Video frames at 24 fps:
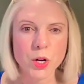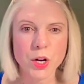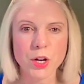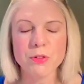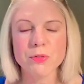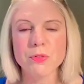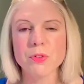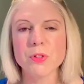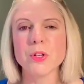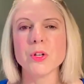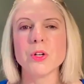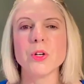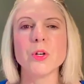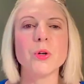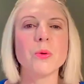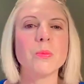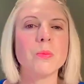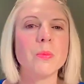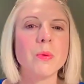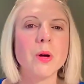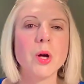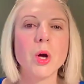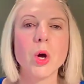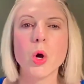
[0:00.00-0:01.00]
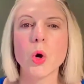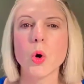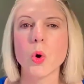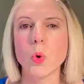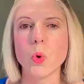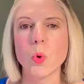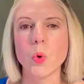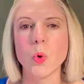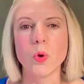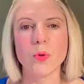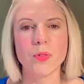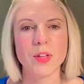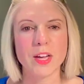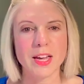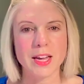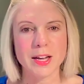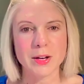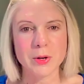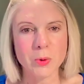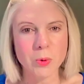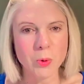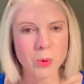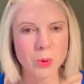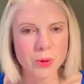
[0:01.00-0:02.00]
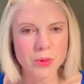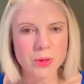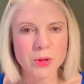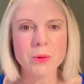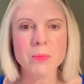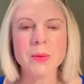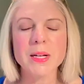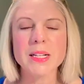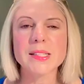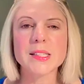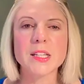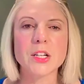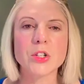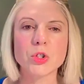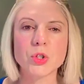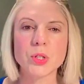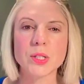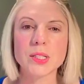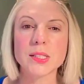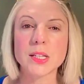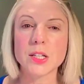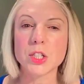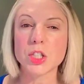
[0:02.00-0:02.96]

over them or they ignore them, etc.,